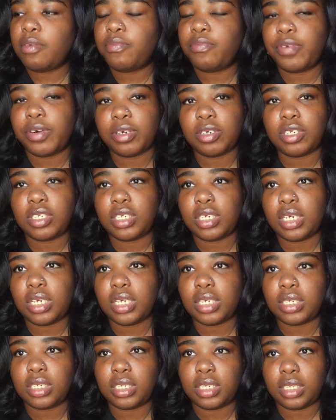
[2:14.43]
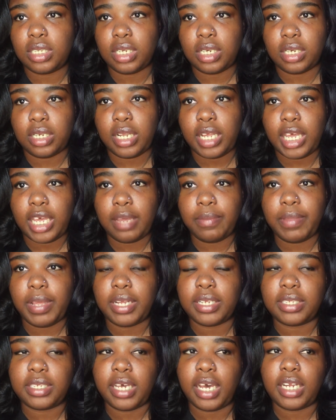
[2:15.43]
versus The Acclaimed
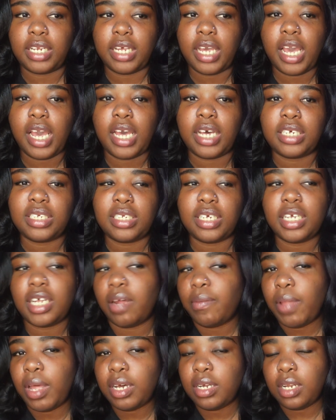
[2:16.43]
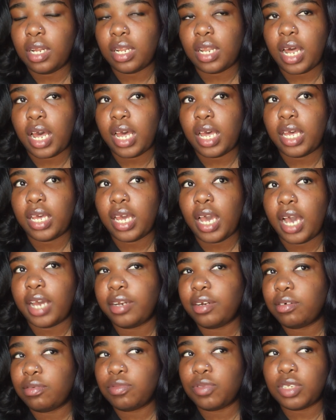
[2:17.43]
and Daddy Ass. And I'm not going to lie, I
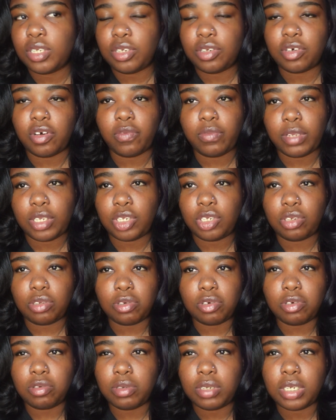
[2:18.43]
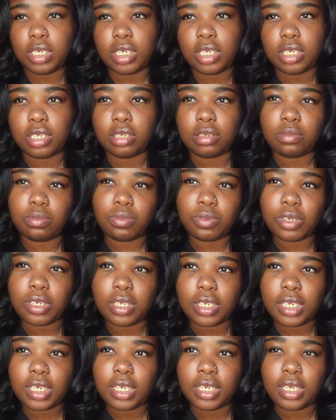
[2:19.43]
don't really know if this story is
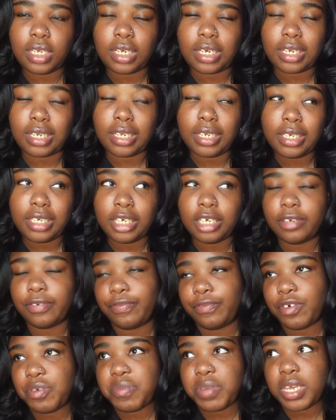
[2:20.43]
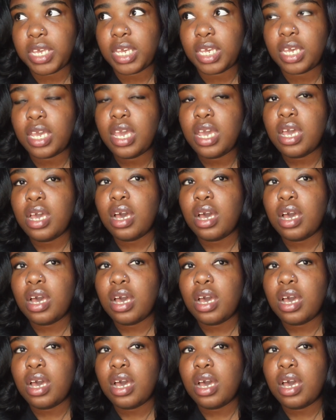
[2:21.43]
really clicking for me.